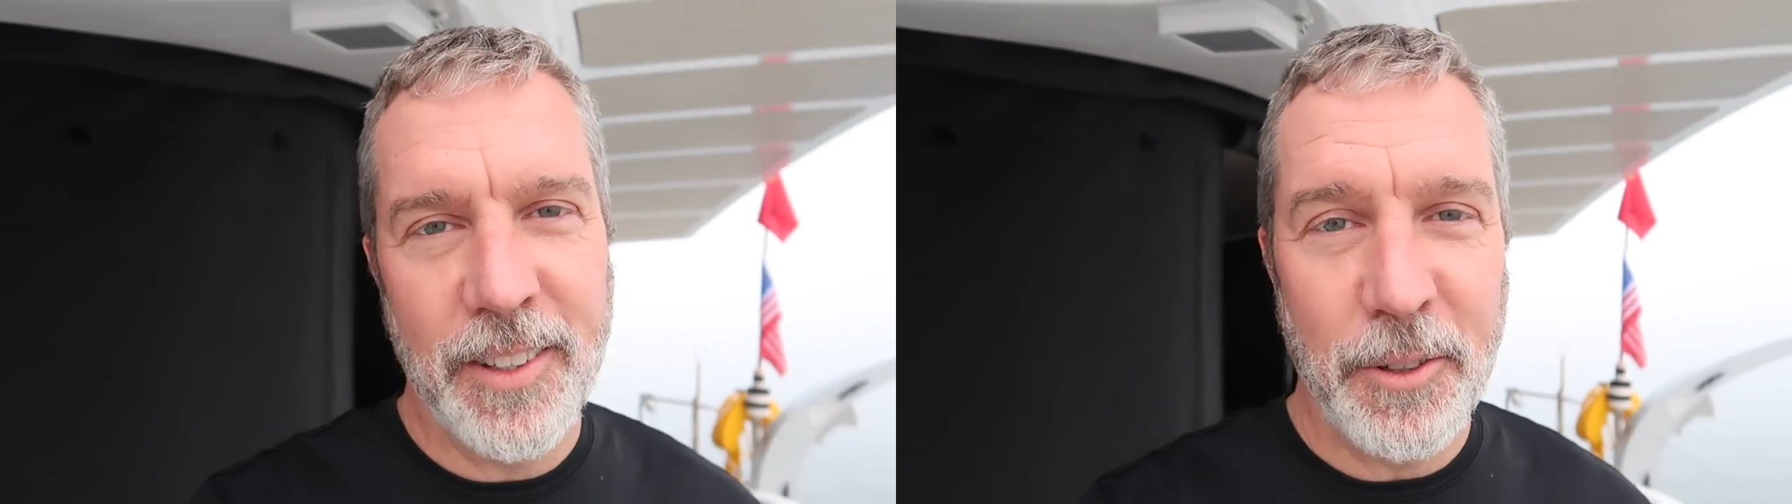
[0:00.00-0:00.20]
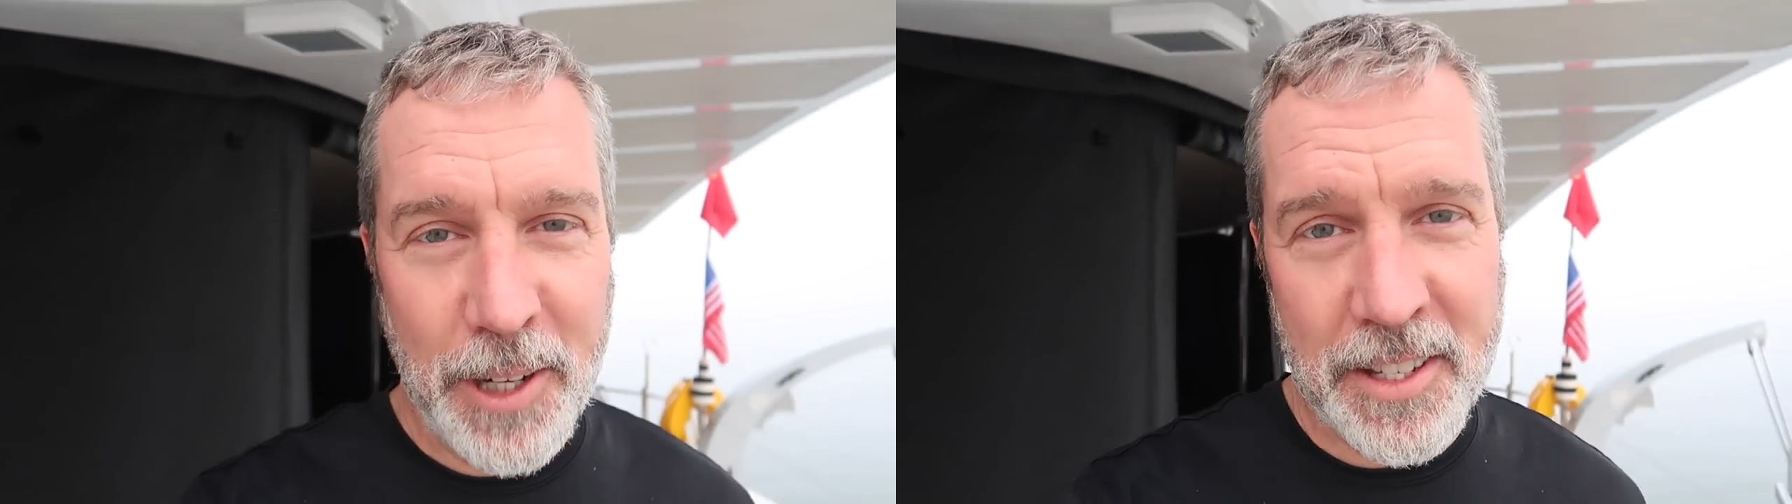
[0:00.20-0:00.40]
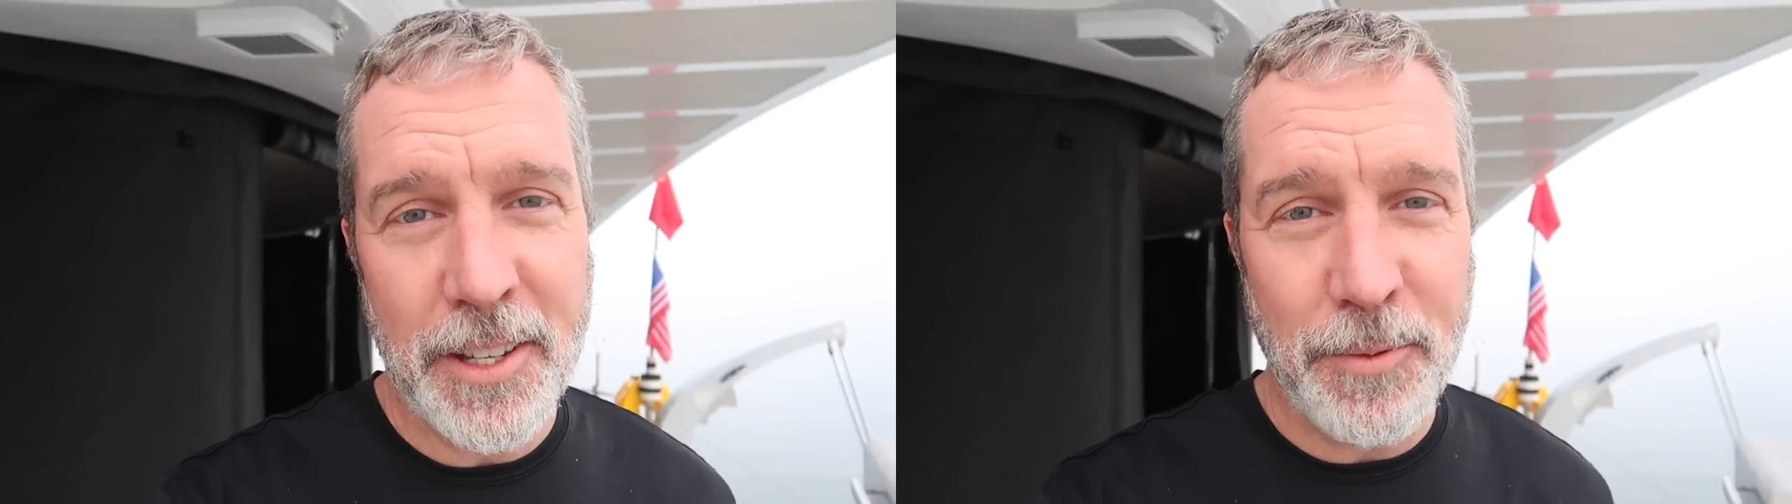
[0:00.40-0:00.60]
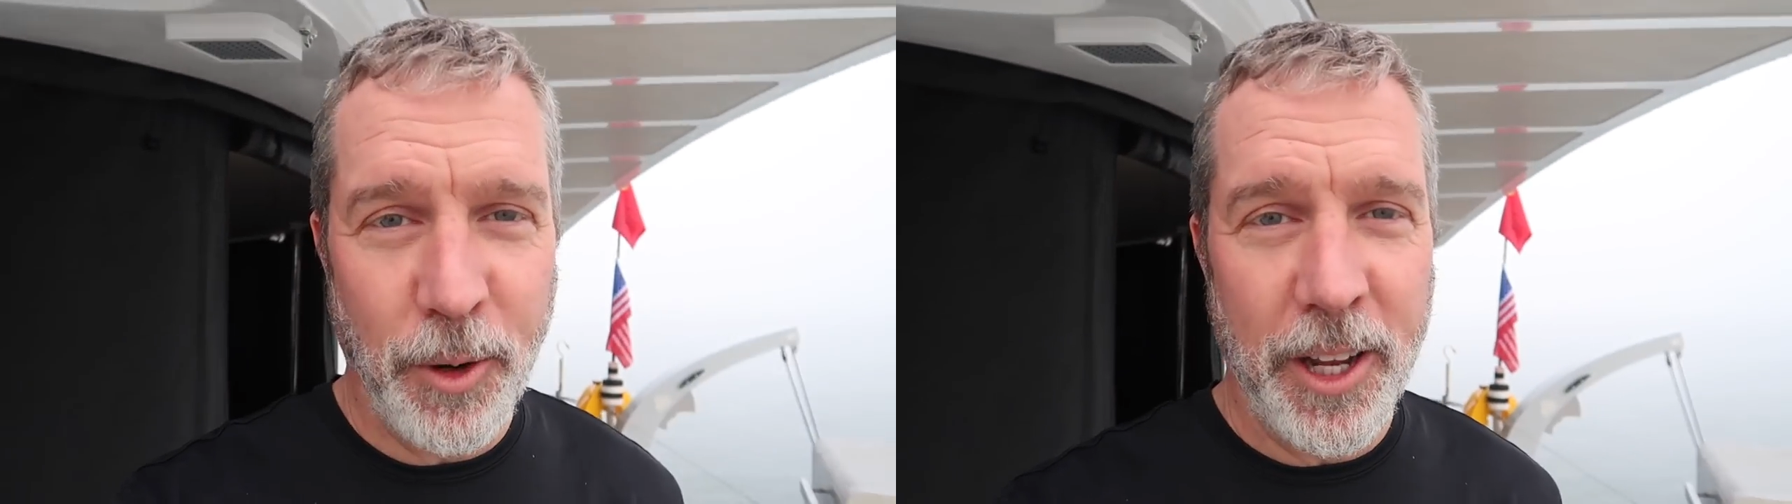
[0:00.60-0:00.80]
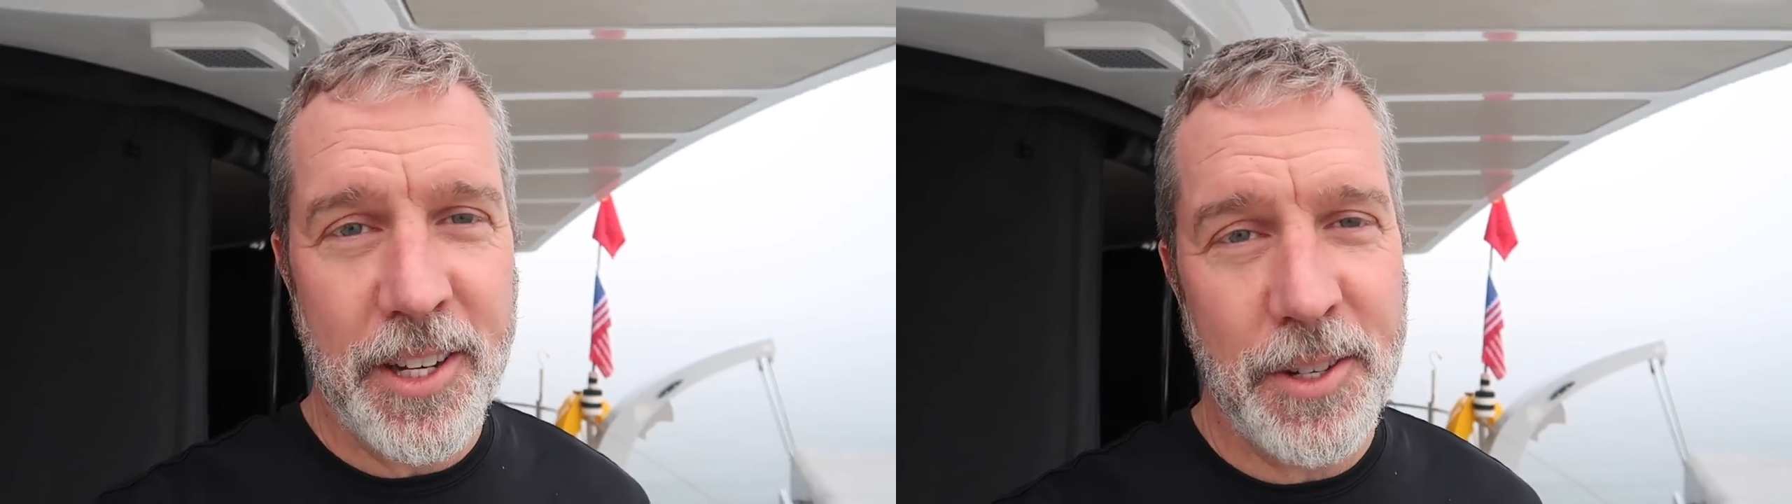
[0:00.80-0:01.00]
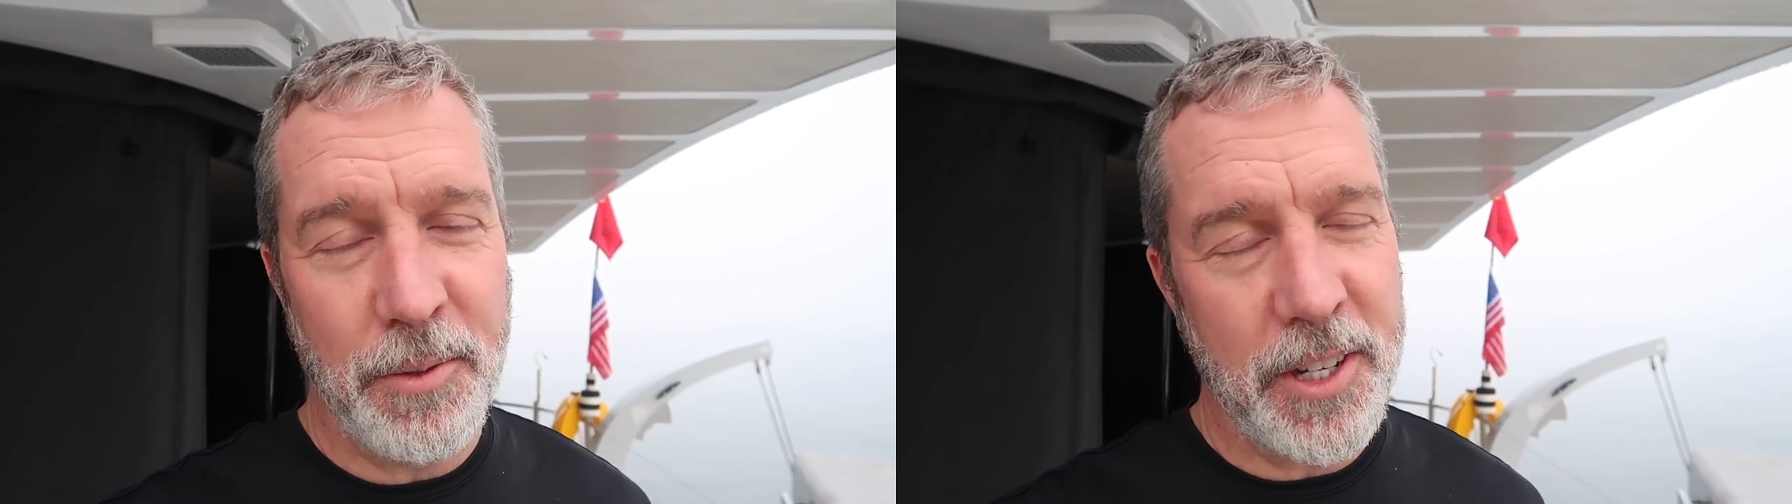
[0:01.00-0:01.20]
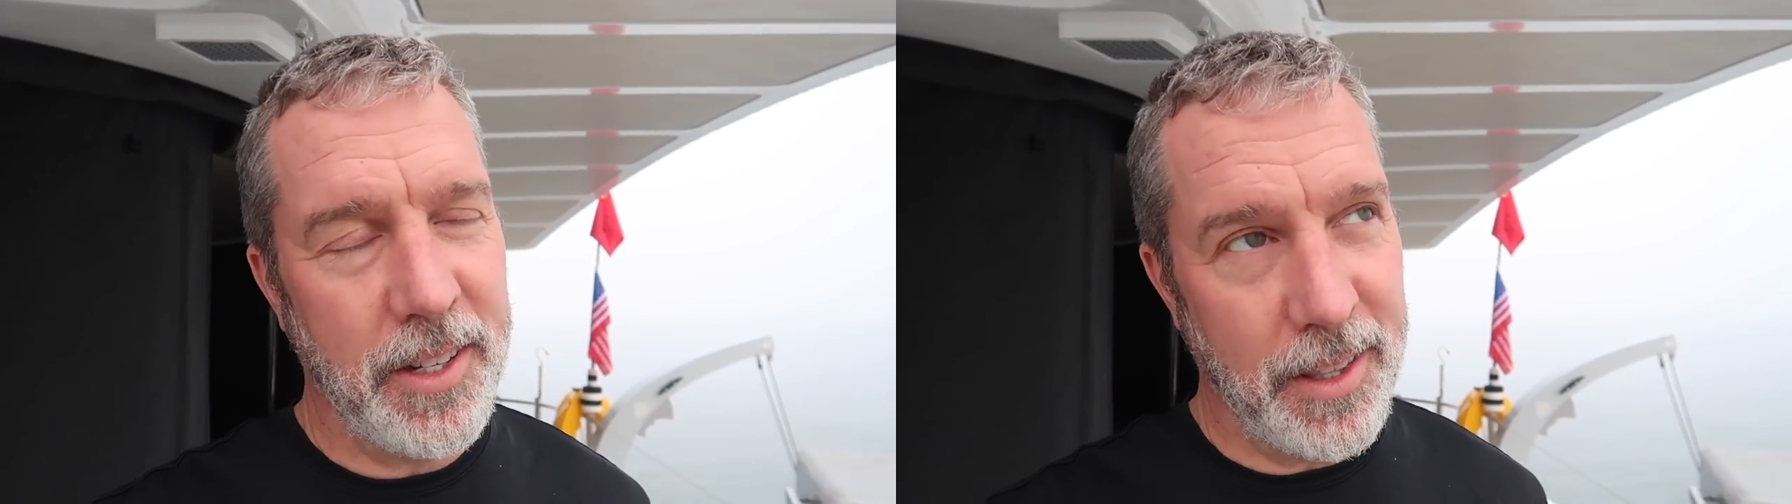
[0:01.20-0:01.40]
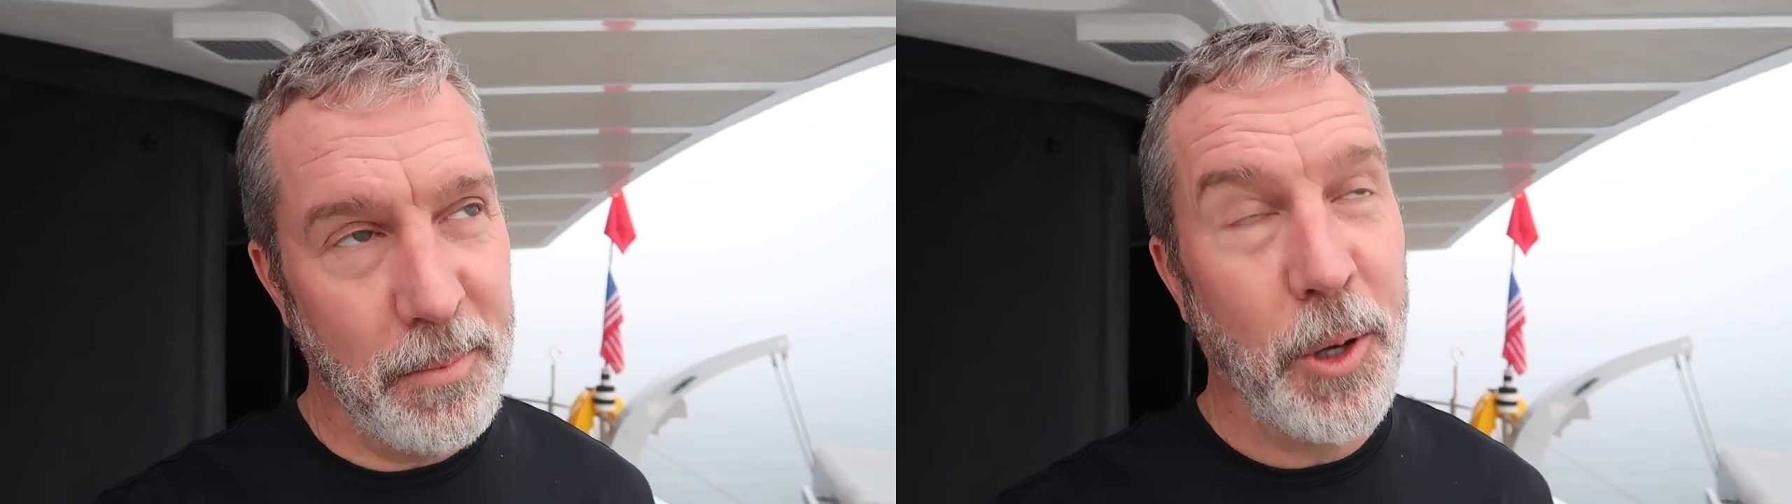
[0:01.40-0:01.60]
the rest of this voyage, which
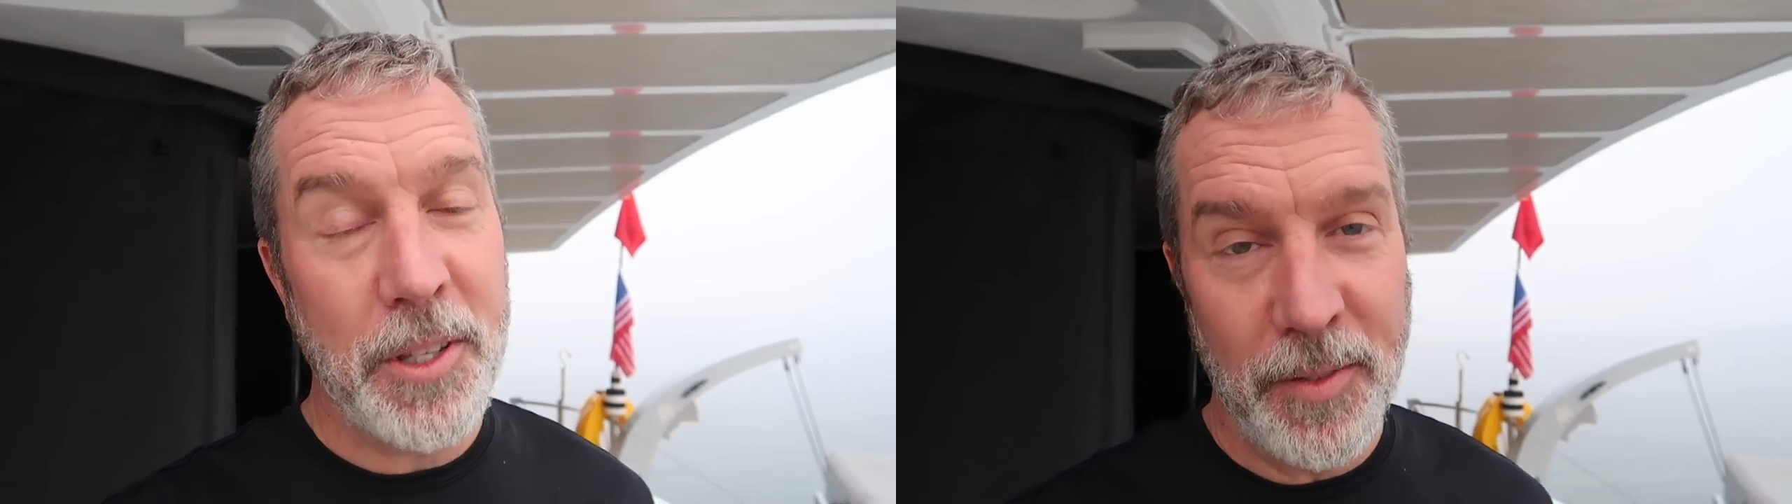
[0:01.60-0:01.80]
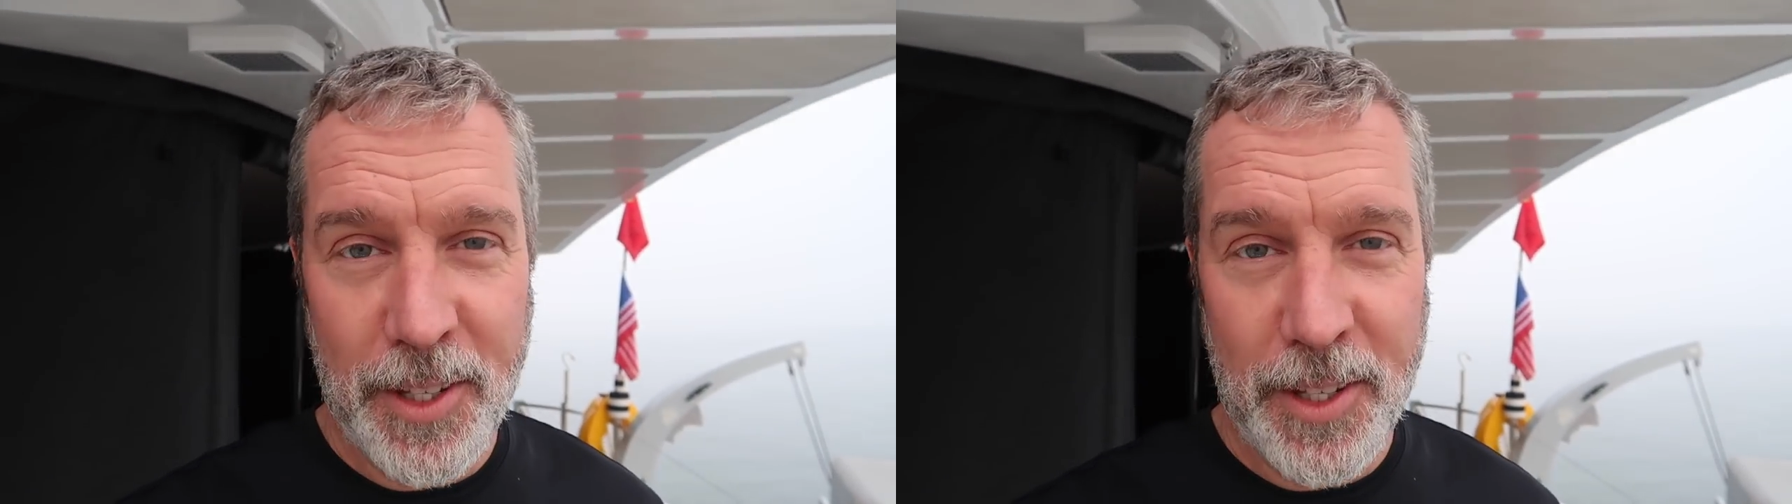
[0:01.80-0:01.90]
is the most